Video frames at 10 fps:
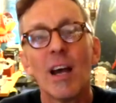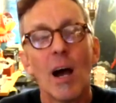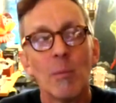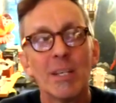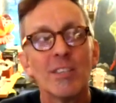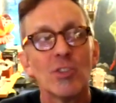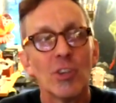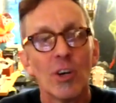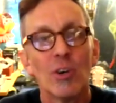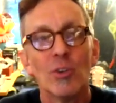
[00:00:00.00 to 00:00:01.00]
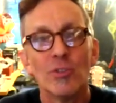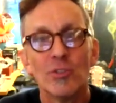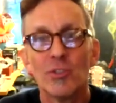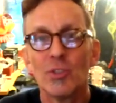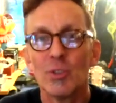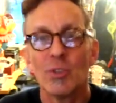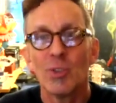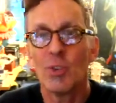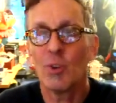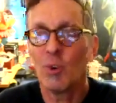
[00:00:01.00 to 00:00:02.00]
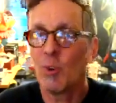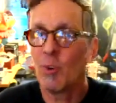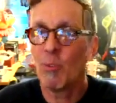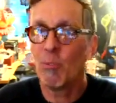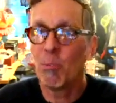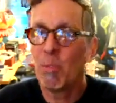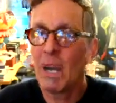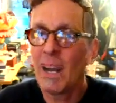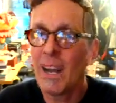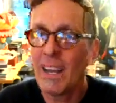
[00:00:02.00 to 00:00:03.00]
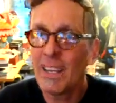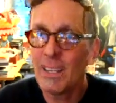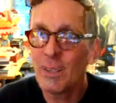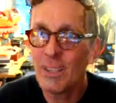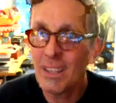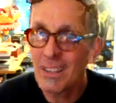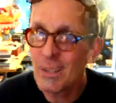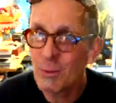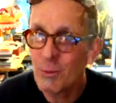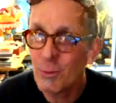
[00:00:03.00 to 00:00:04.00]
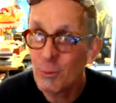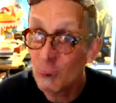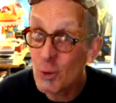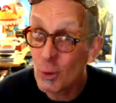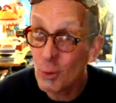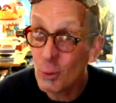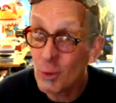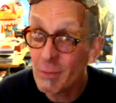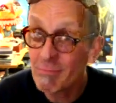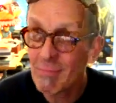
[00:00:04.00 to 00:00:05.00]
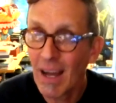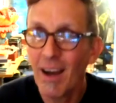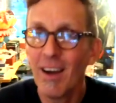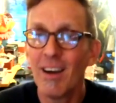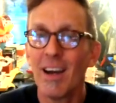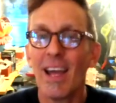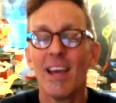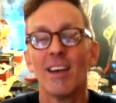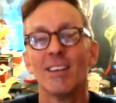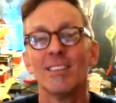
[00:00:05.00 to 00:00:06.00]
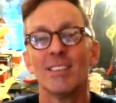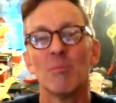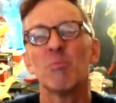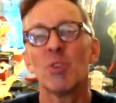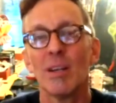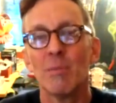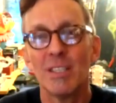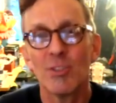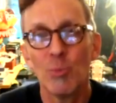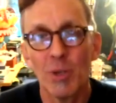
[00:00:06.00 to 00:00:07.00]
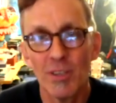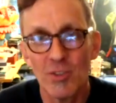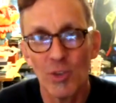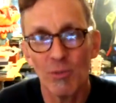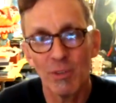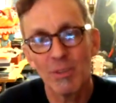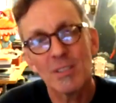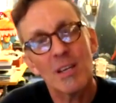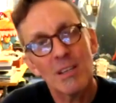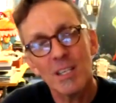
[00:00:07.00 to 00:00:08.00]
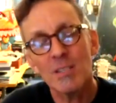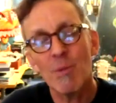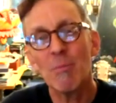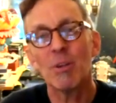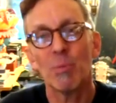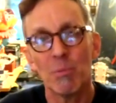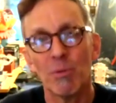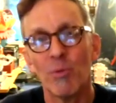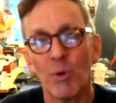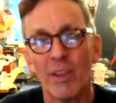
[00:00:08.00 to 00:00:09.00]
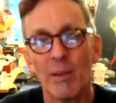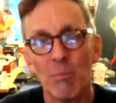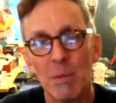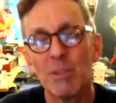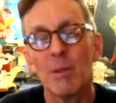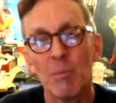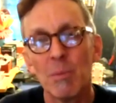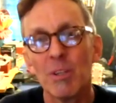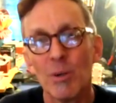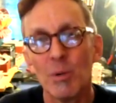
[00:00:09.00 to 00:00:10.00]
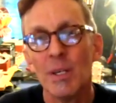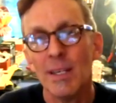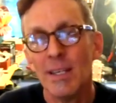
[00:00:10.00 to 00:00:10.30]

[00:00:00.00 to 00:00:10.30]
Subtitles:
comedy shows by the end of June. And I'm trying to be super conservative because maybe it'll be before then. Maybe there'll